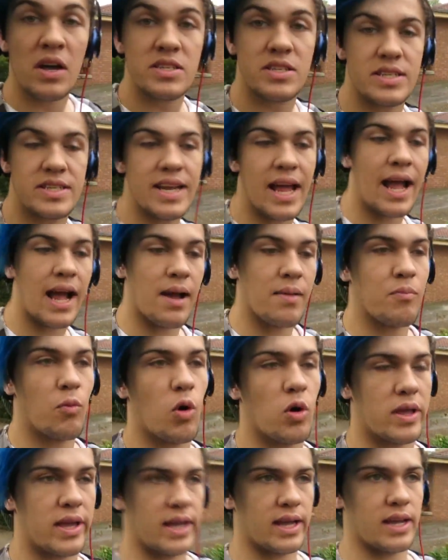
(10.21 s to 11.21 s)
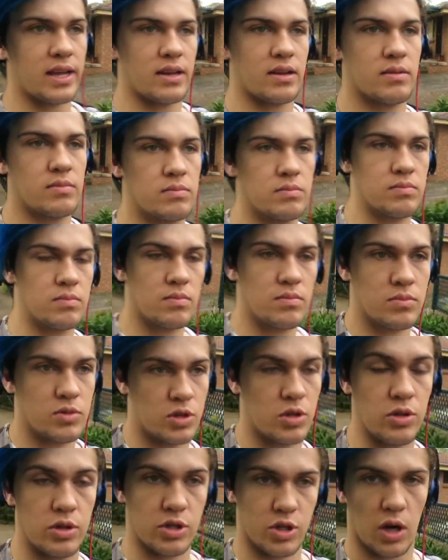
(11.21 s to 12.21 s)
So today I'm walking
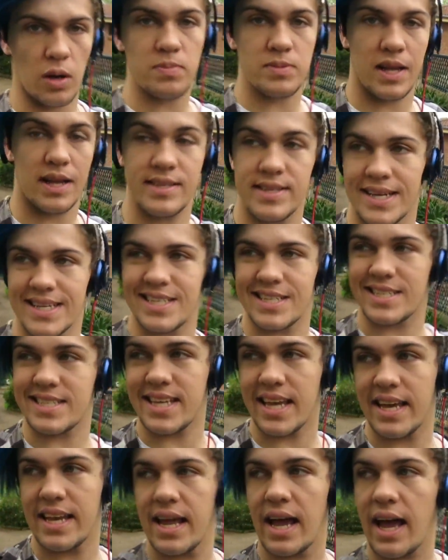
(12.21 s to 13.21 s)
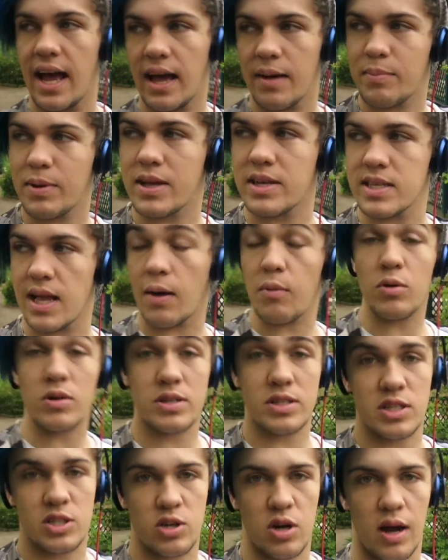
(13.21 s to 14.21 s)
to the shops, as I just said, uh, because I
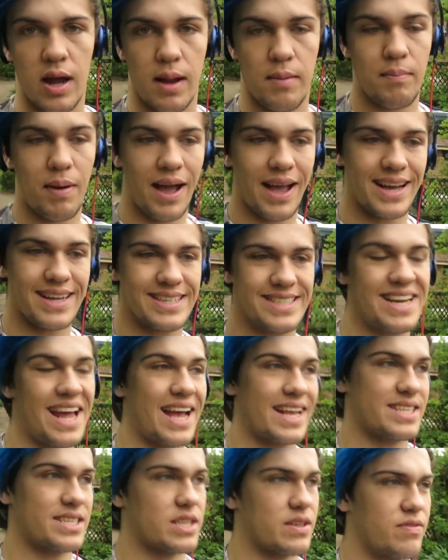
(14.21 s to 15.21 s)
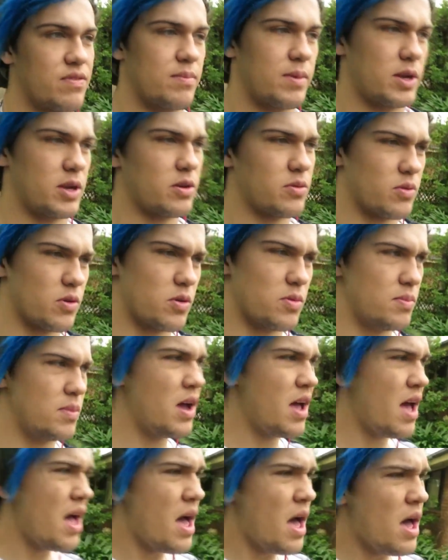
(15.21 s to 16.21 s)
want to try and buy a desk for my new
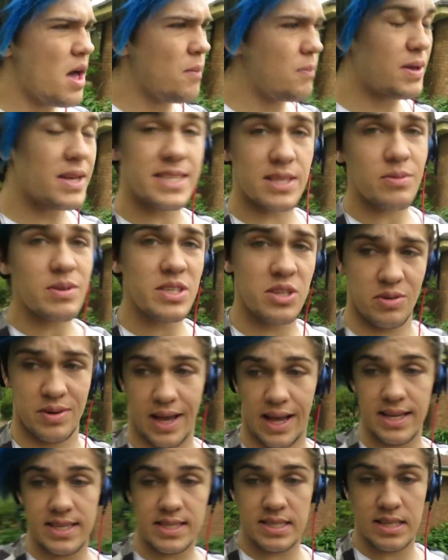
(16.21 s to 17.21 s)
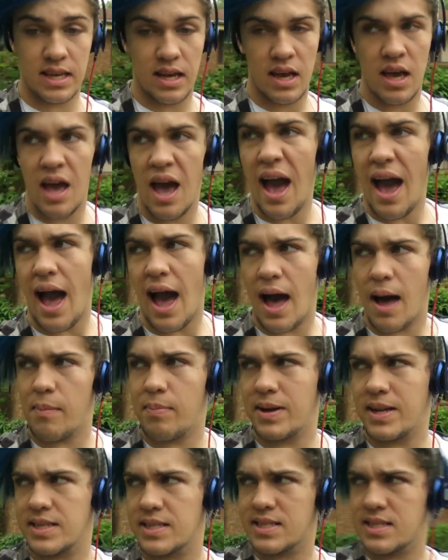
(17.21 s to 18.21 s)
room. Because there is no desk, uh,
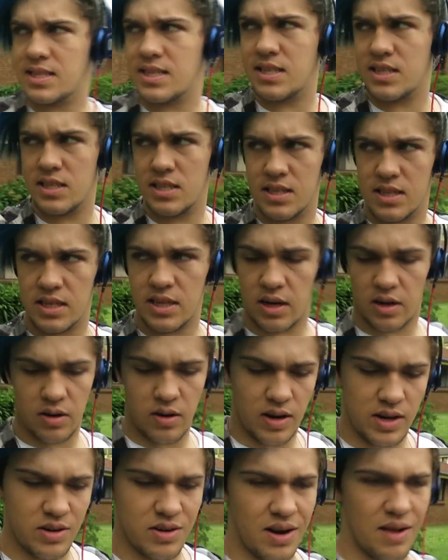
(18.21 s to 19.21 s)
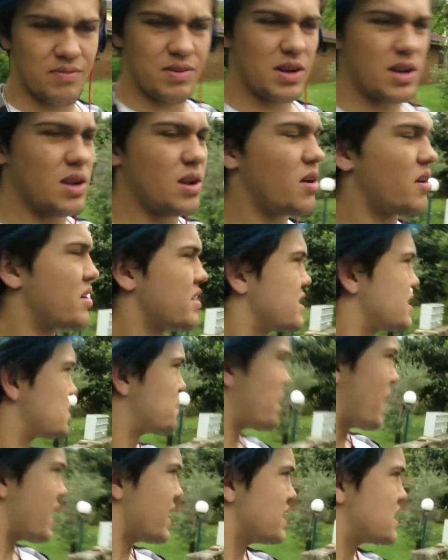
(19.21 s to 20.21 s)
but it's, you know, I don't have a lot of
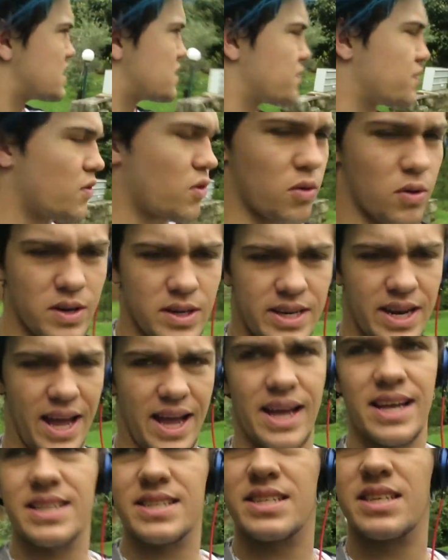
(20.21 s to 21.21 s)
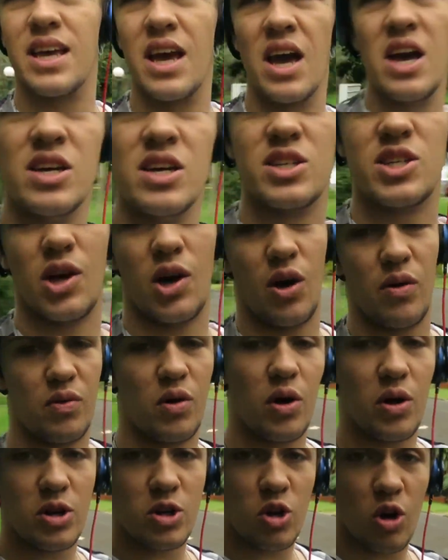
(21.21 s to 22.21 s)
space for a desk, so I've
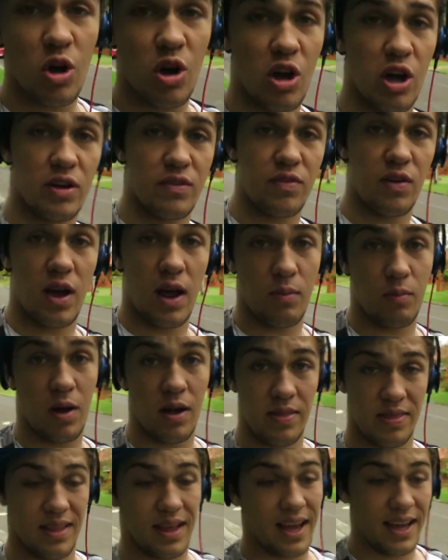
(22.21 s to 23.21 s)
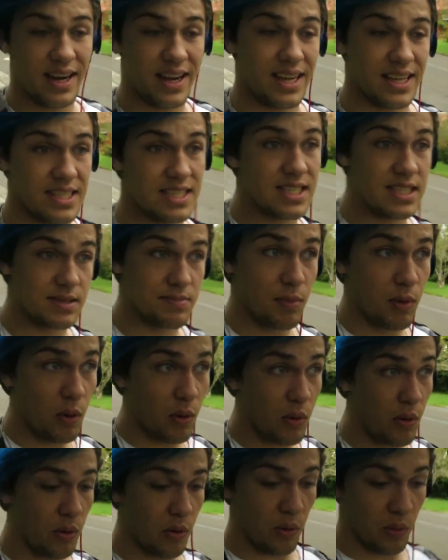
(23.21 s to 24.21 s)
got to try and find one that is
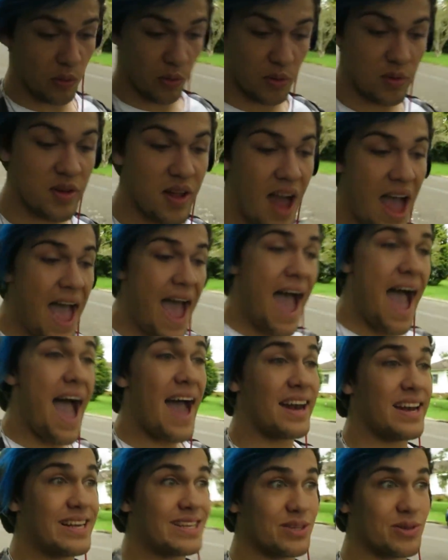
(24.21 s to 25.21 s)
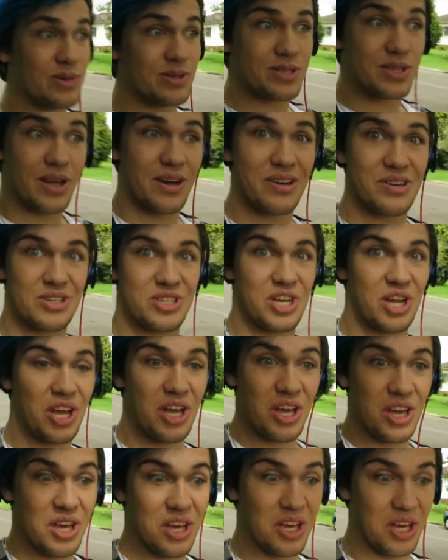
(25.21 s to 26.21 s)
small and is also
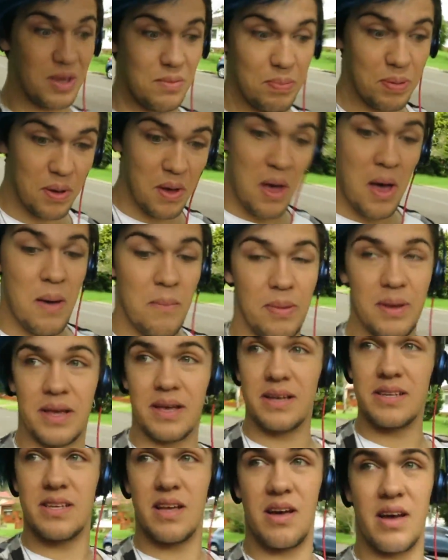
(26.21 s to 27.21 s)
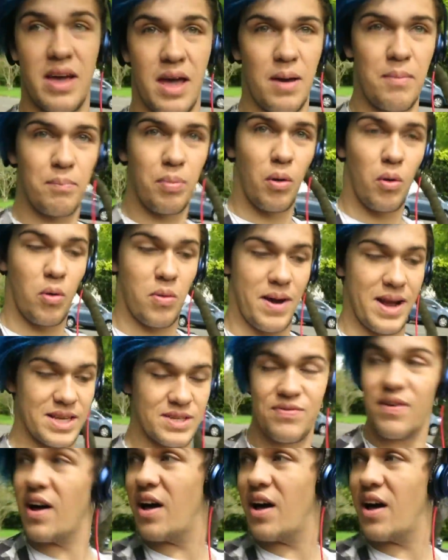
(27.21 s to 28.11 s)
cheap, because I am poor as